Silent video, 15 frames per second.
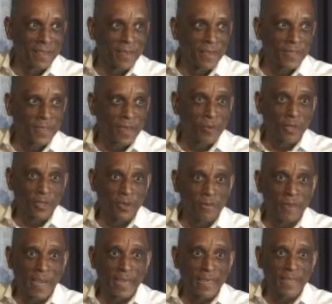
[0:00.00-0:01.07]
Because they were
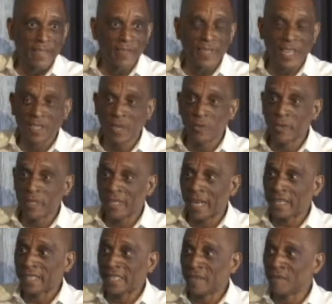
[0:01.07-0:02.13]
so violent that they would
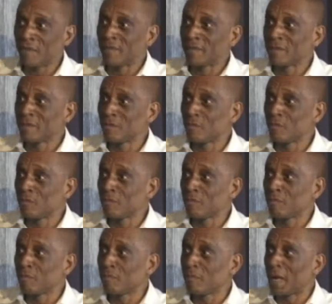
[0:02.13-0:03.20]
not even
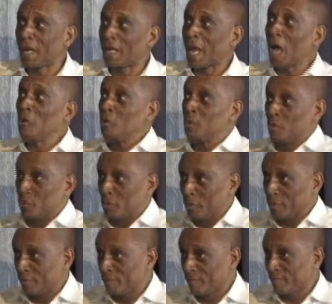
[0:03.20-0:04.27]
allow you
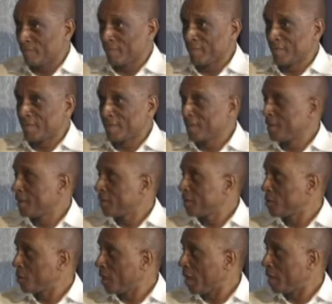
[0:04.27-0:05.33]

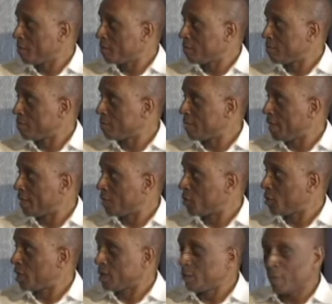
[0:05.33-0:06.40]
to come
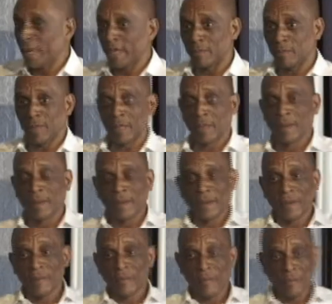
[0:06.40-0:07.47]
into this place. But
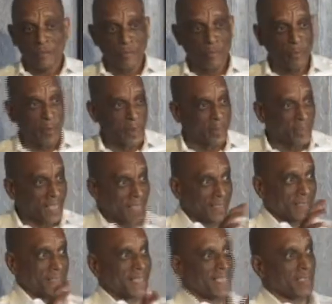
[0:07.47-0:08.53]

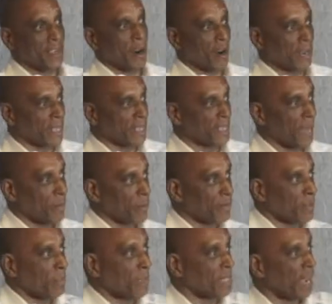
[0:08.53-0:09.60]
this is the archetype
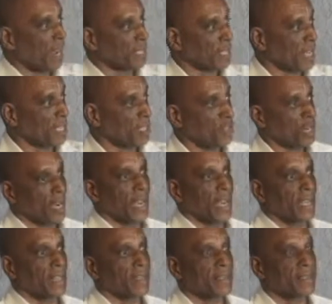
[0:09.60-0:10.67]
of the Madonna and
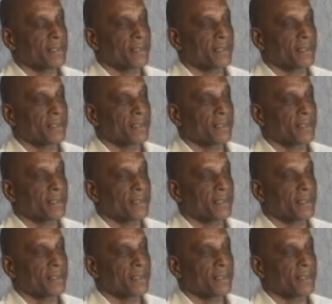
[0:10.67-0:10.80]
child.